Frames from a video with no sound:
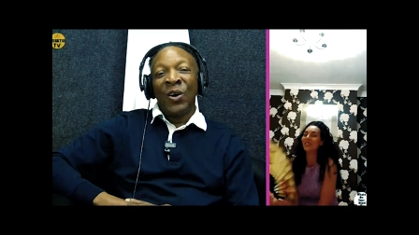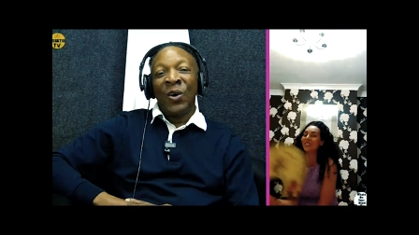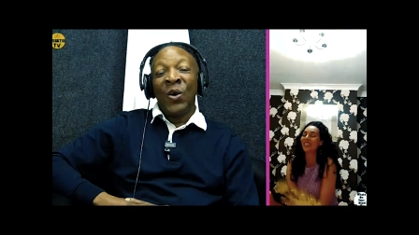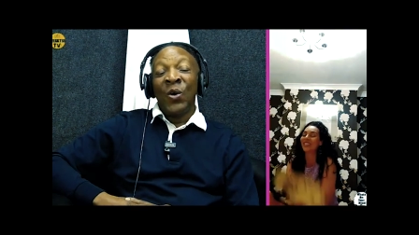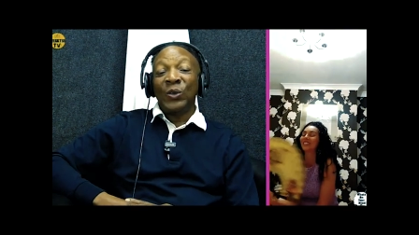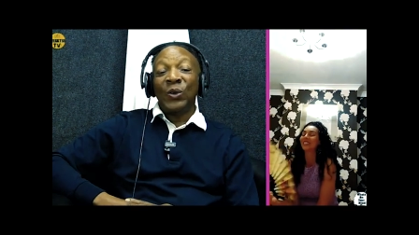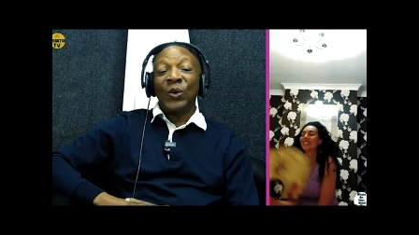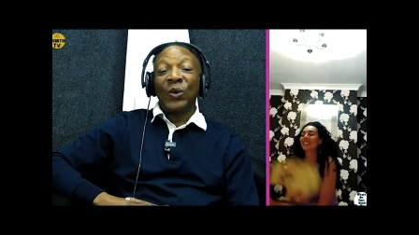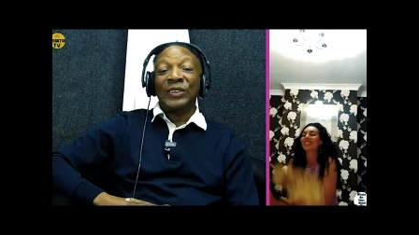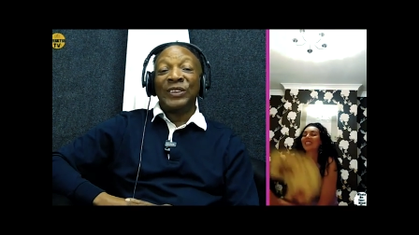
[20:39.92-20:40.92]
Jeffrey
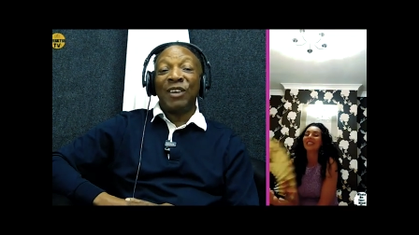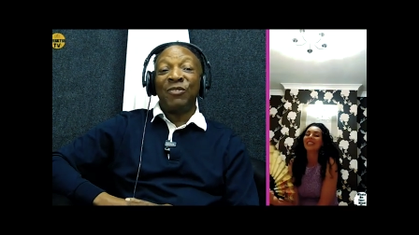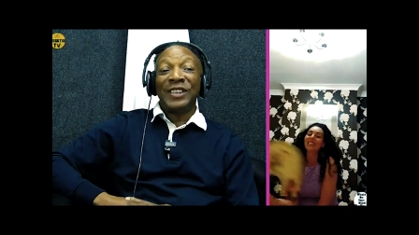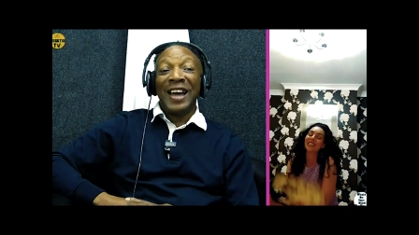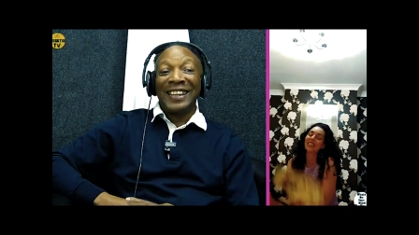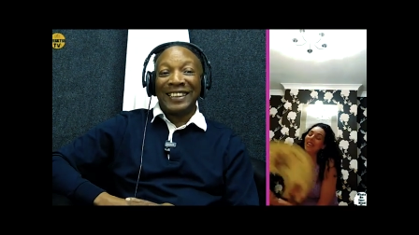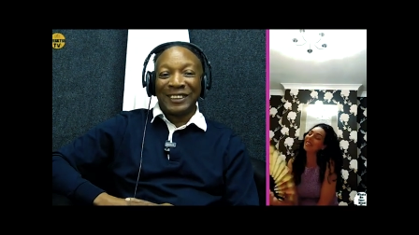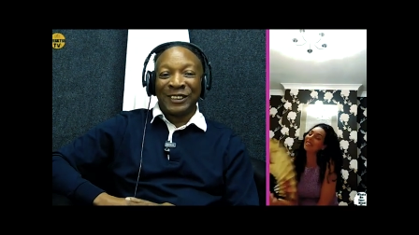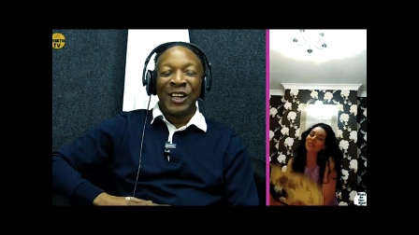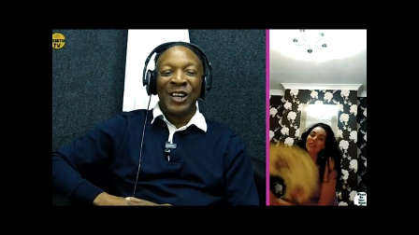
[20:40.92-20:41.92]
Daniels. Jeffrey
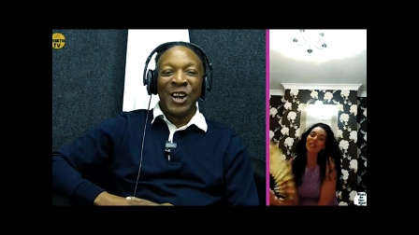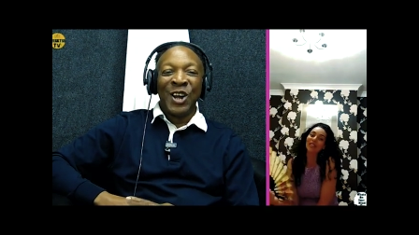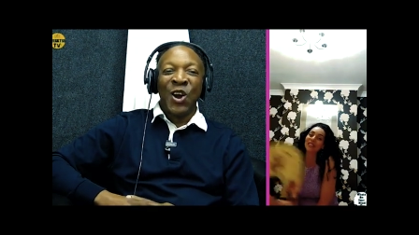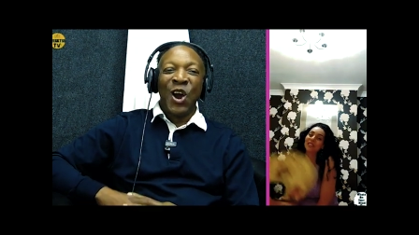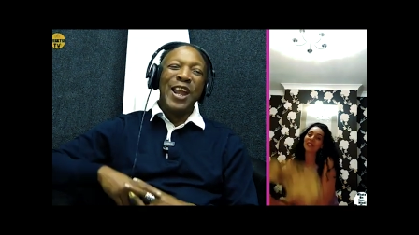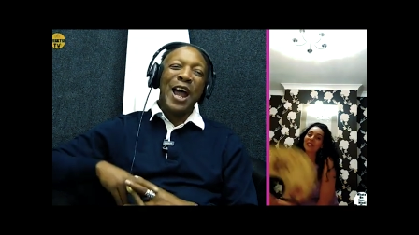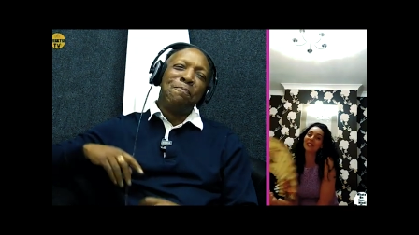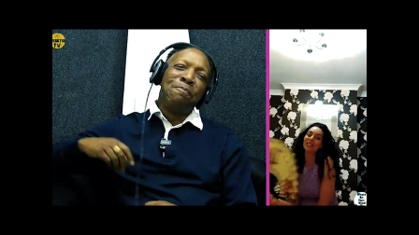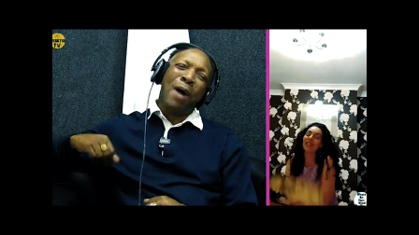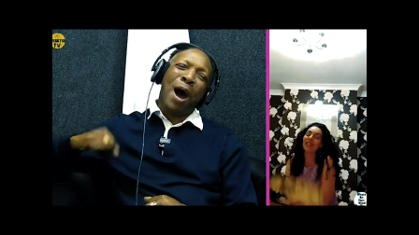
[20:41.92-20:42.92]
Daniels. Yeah,
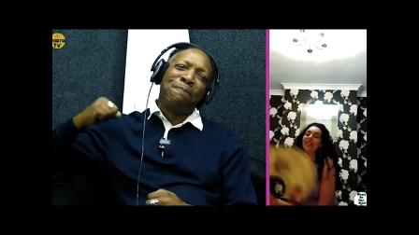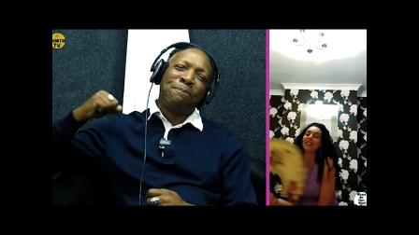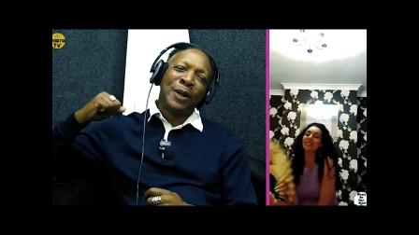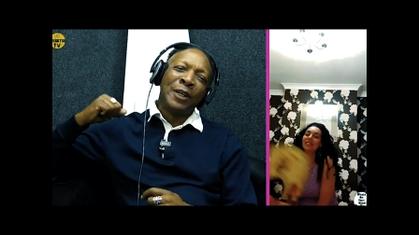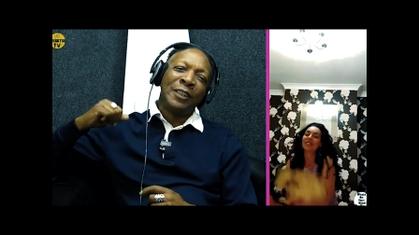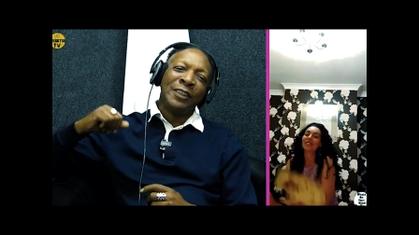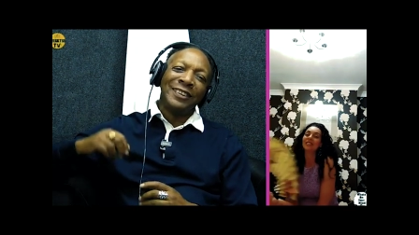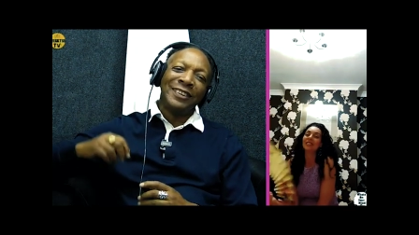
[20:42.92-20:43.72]
Colonel Pop.